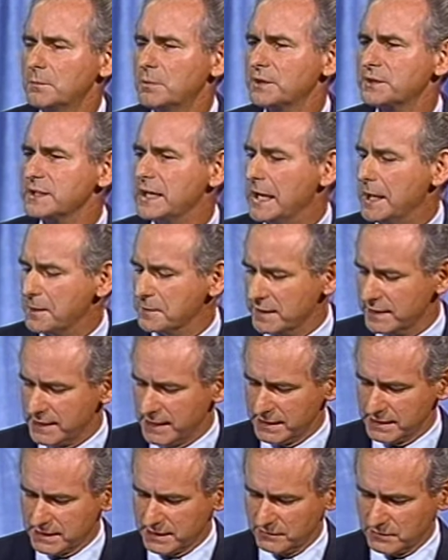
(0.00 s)
But now that
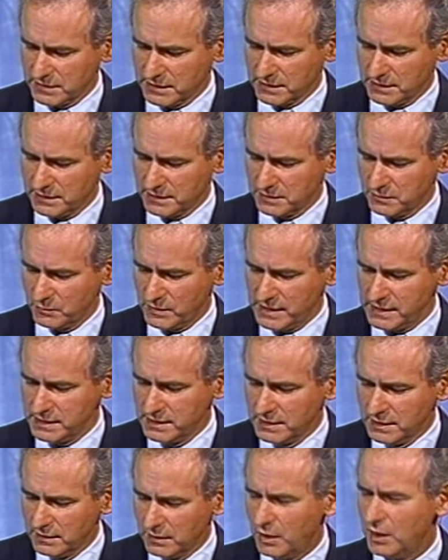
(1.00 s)
I'd given the garden away,
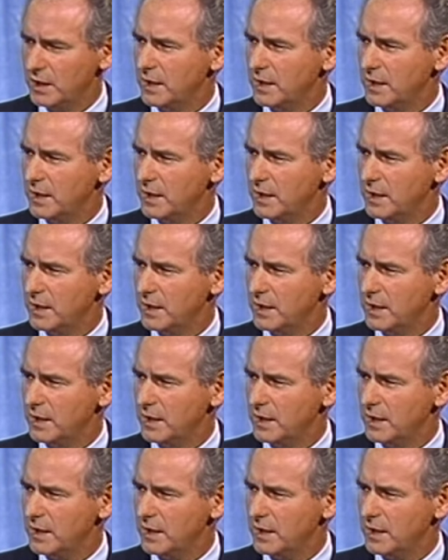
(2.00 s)
oh,